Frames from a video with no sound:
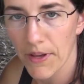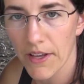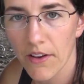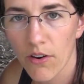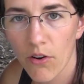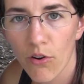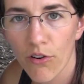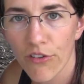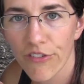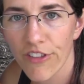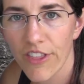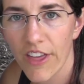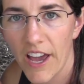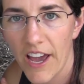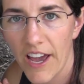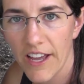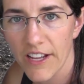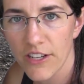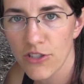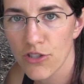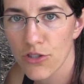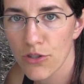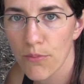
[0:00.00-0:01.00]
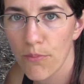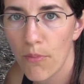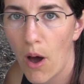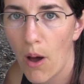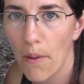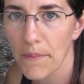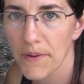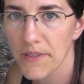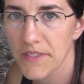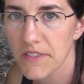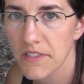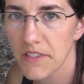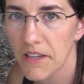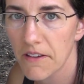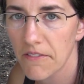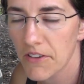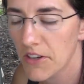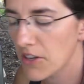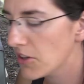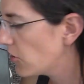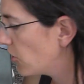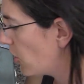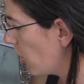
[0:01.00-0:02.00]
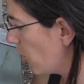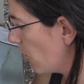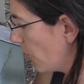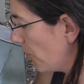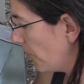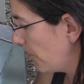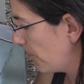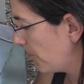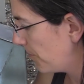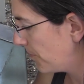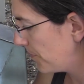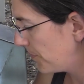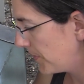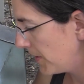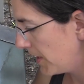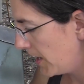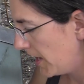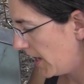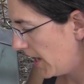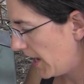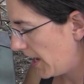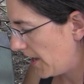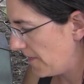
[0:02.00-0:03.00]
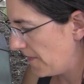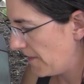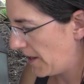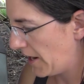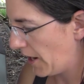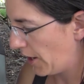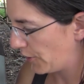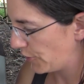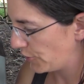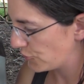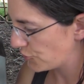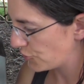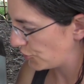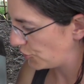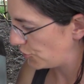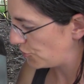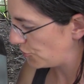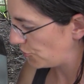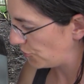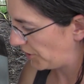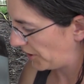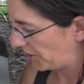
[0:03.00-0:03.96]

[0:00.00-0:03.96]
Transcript: it over the edge. The mamas leave it alone. And then I usually do